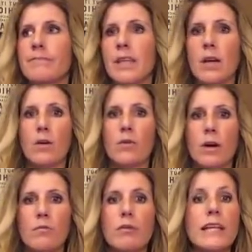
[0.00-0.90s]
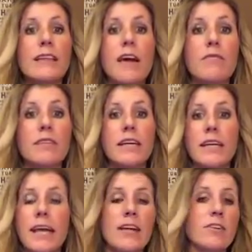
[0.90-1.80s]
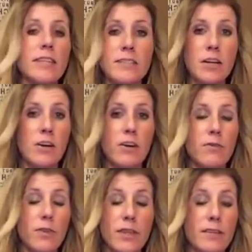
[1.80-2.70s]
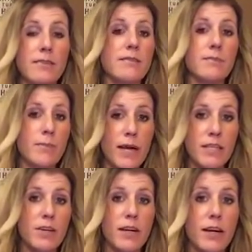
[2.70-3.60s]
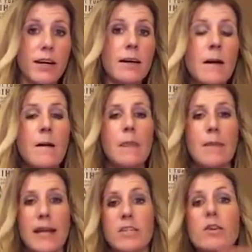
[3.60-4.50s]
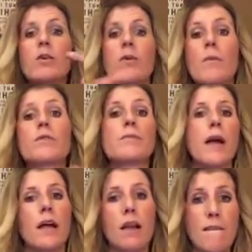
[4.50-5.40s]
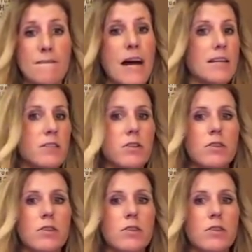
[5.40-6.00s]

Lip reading: really lovely candlelit dinner for this bacteria, the bacteria will multiply a lot faster.